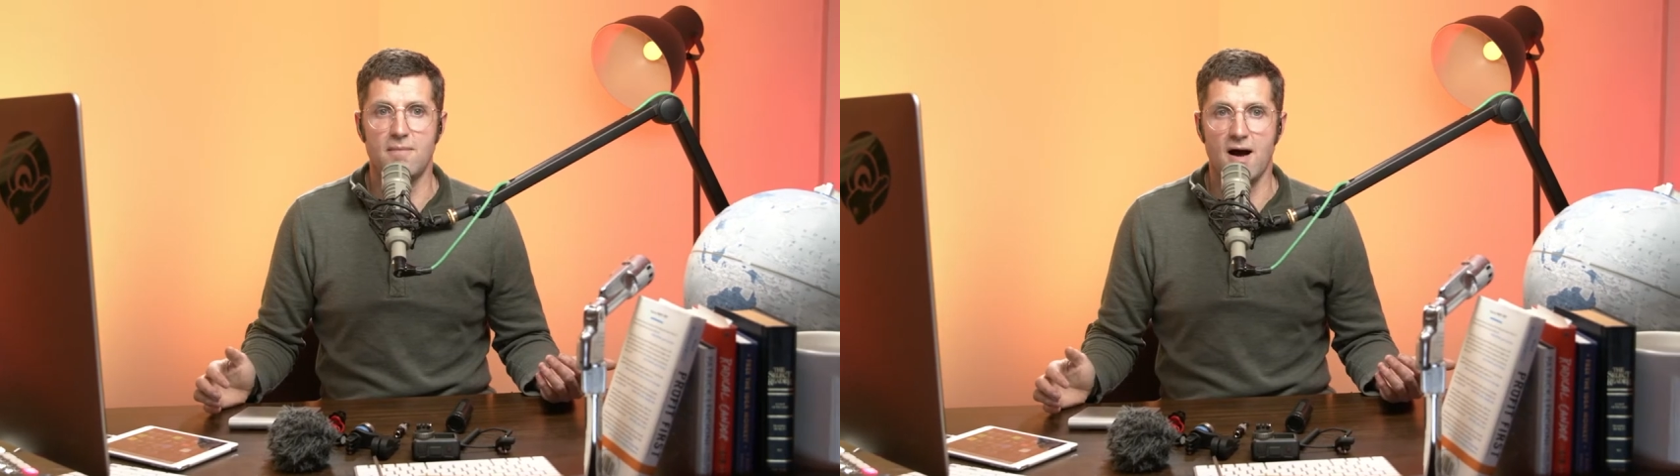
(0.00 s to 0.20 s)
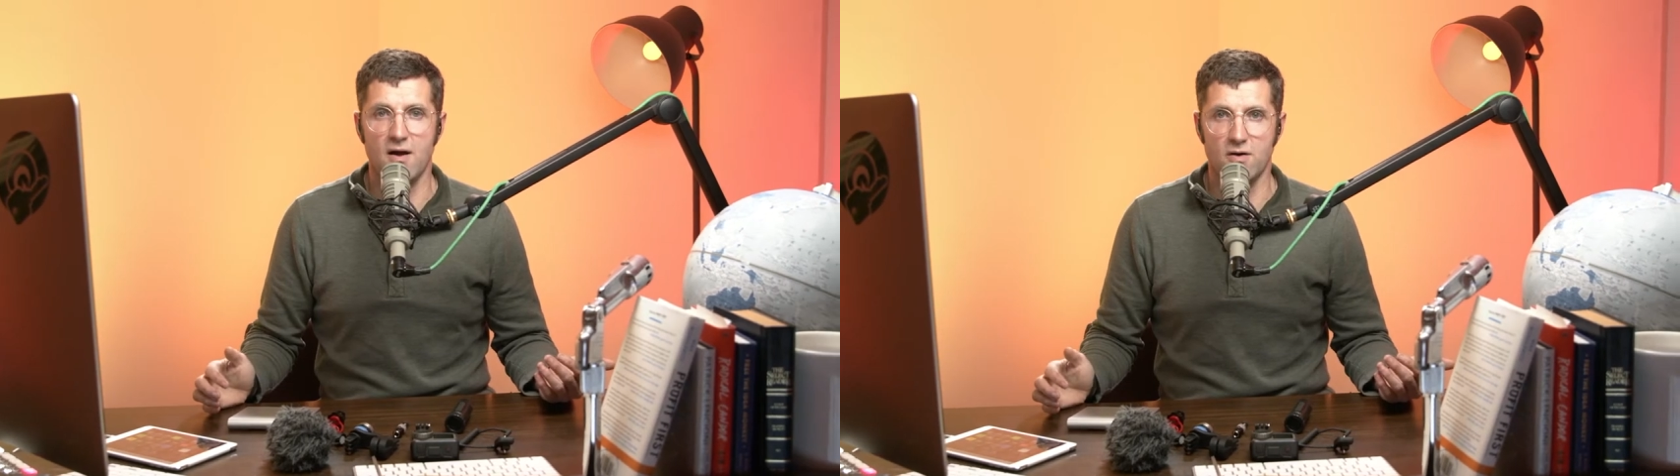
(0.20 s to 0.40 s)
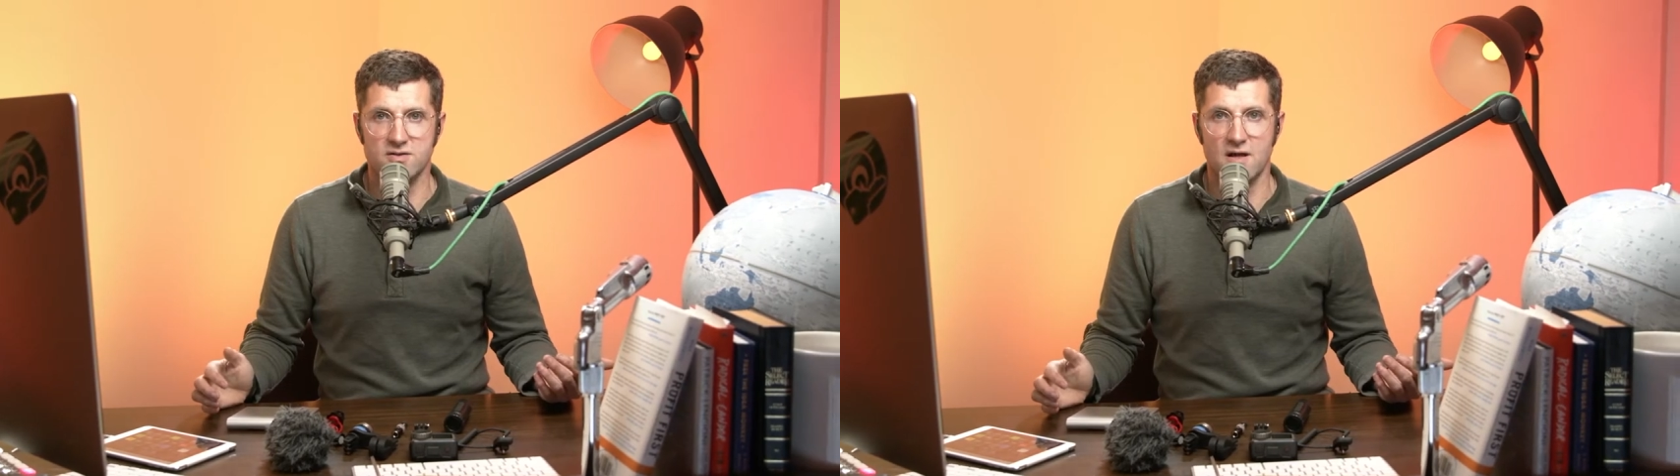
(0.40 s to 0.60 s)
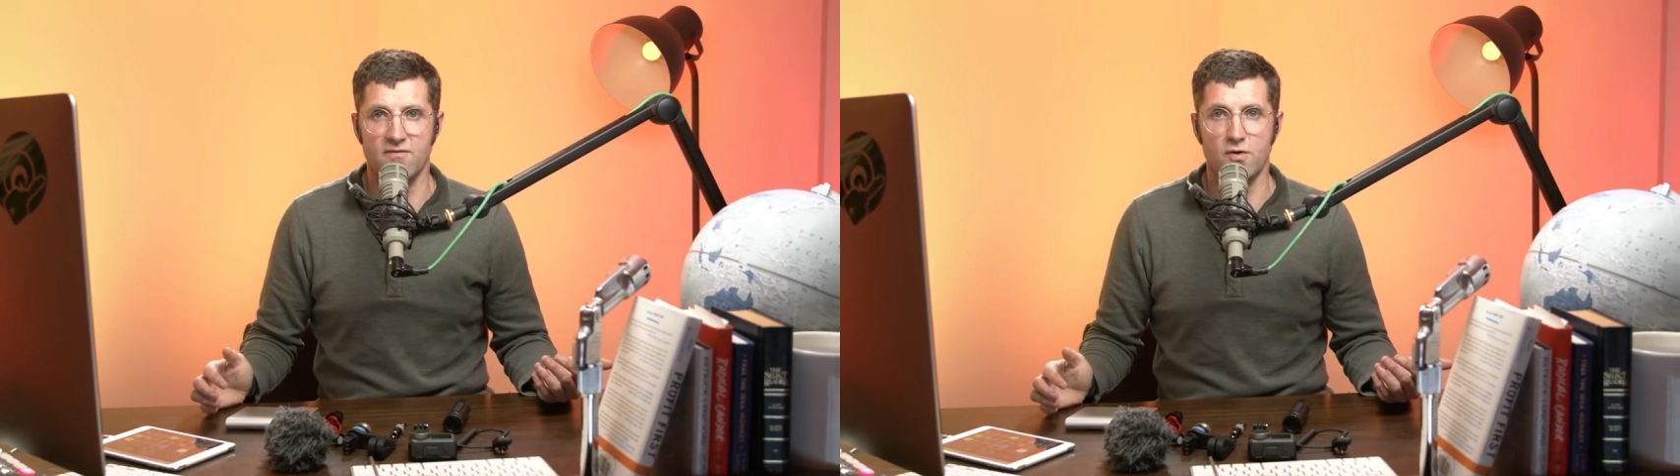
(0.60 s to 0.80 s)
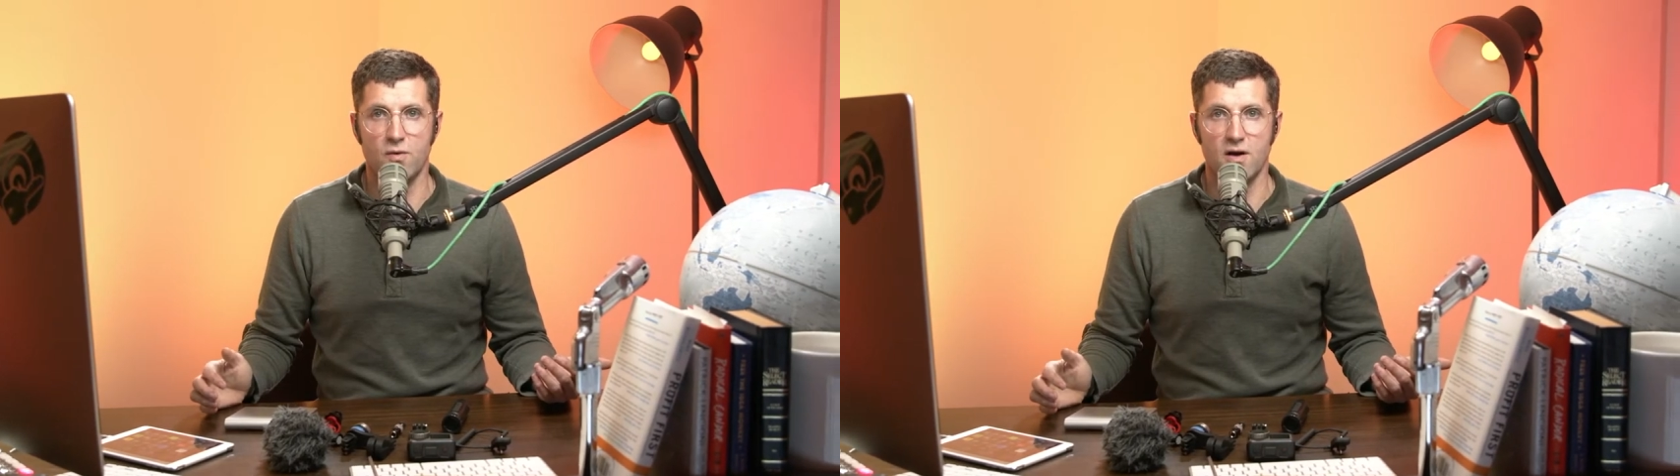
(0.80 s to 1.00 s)
miles
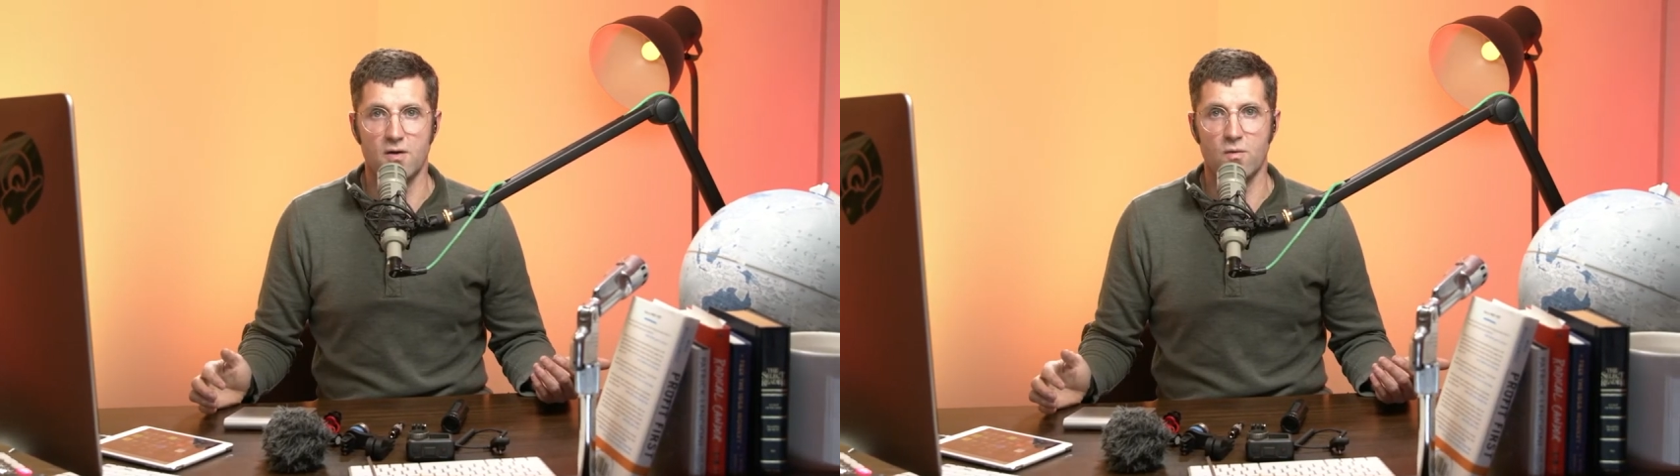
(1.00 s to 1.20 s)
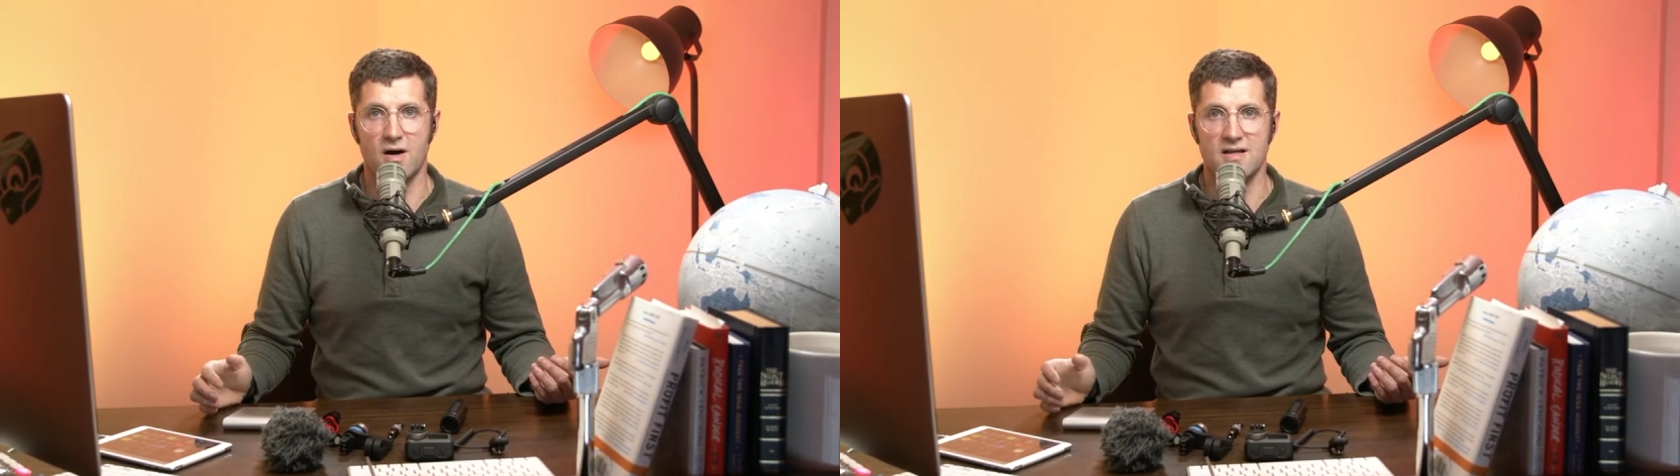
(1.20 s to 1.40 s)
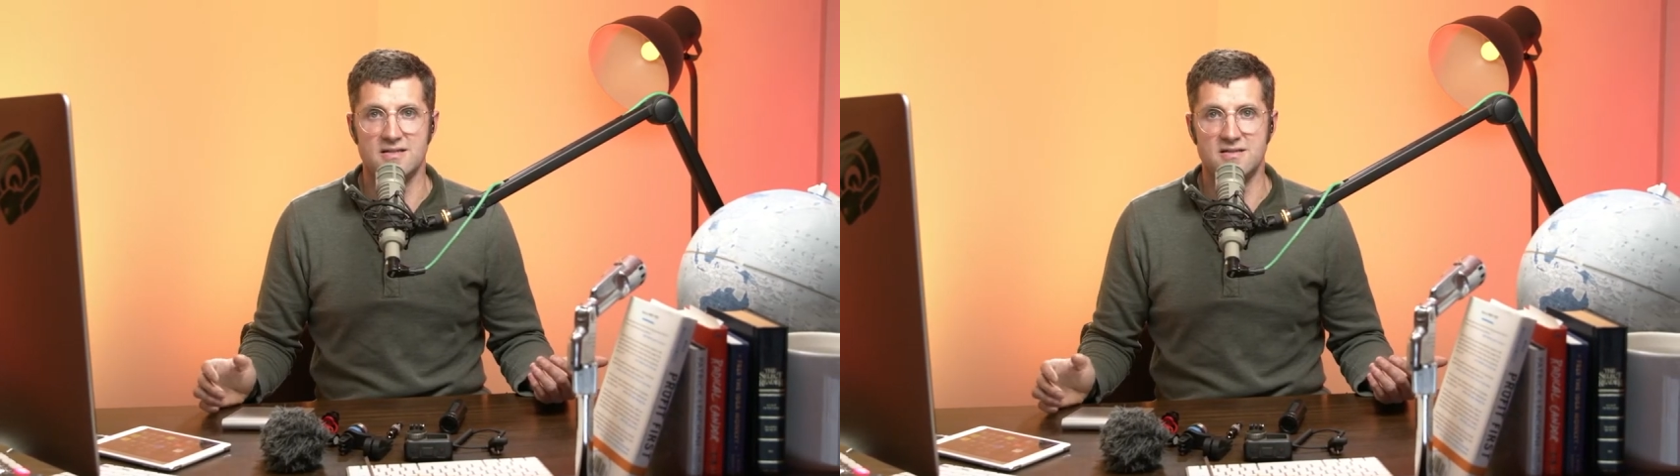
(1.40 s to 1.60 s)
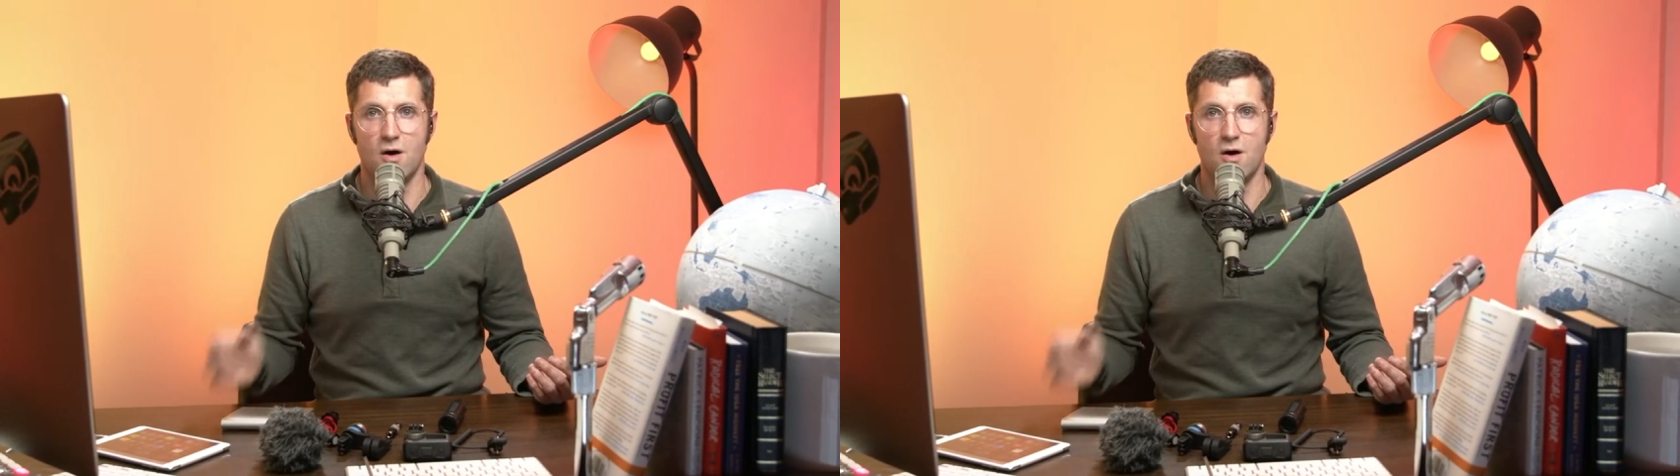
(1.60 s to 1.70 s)
of the run where I